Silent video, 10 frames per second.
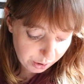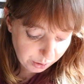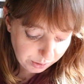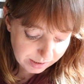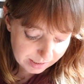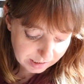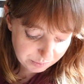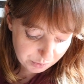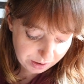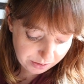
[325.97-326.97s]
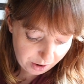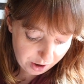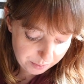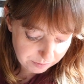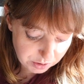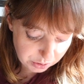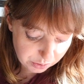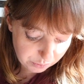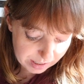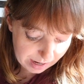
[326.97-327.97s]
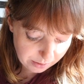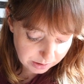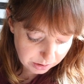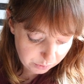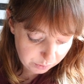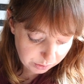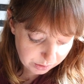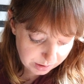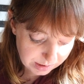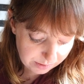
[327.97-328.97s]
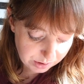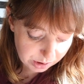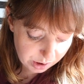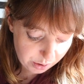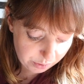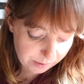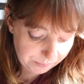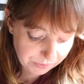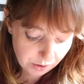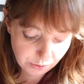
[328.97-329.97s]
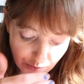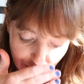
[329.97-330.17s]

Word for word: Early the next morning, the army of Judah went out into the wilderness of Tekoa. On